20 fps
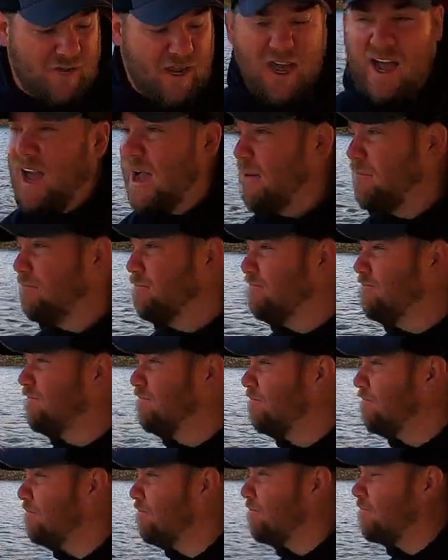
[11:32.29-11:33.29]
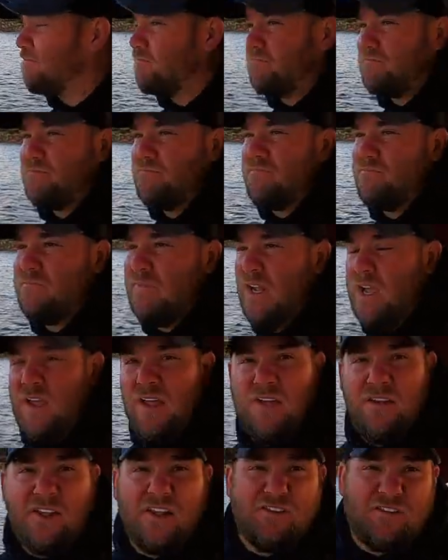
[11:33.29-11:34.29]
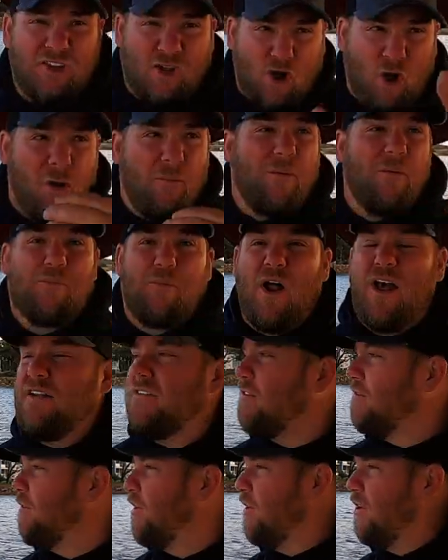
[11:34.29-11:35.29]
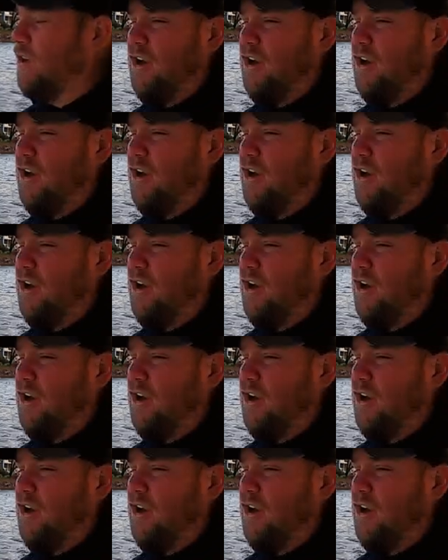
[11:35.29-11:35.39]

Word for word: um, doesn't cop the brunt of it.